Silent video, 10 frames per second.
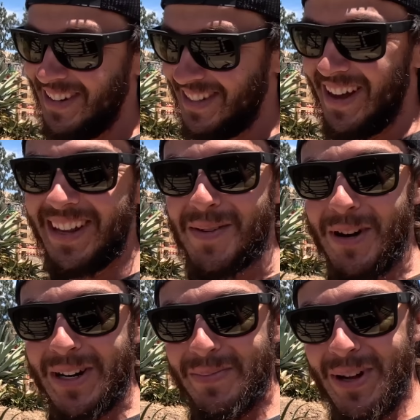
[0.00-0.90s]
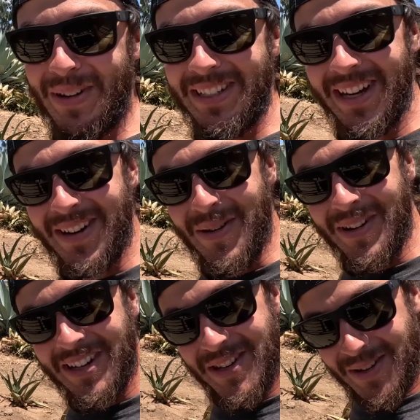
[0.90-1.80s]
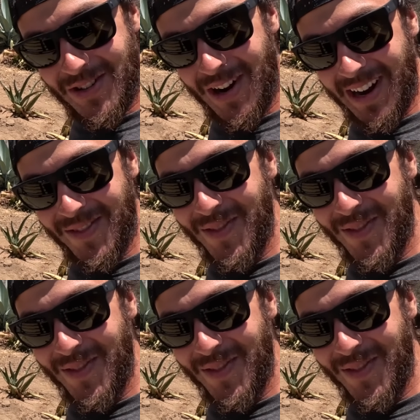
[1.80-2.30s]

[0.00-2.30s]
going to sound like a marketing ploy when I tell you what we're going to do to try and